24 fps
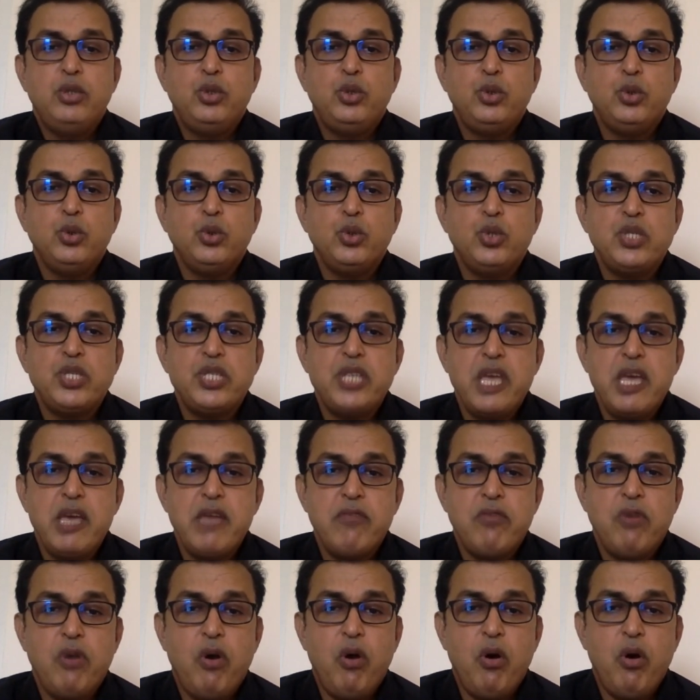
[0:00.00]
to
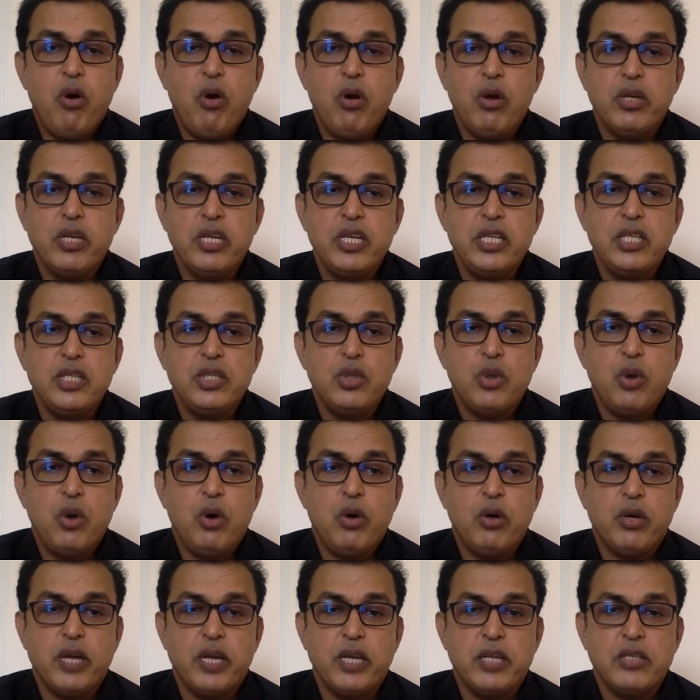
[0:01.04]
save all these
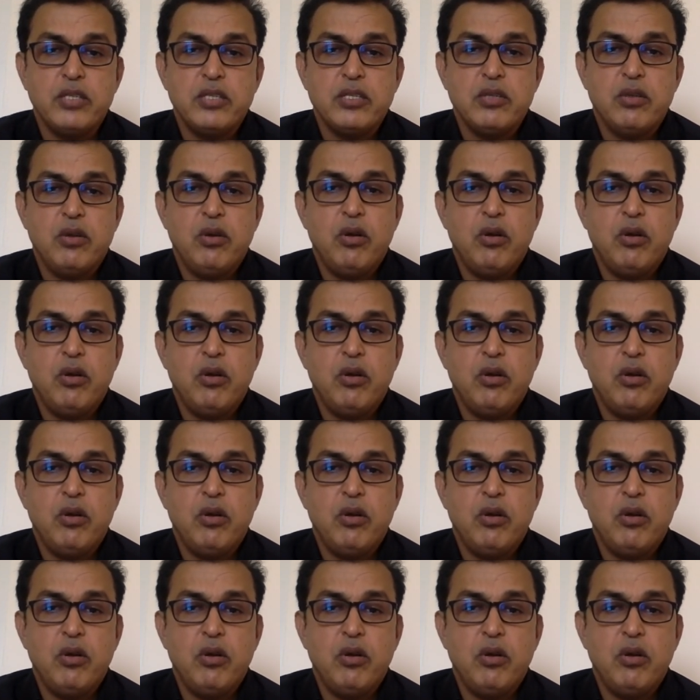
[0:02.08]
organs.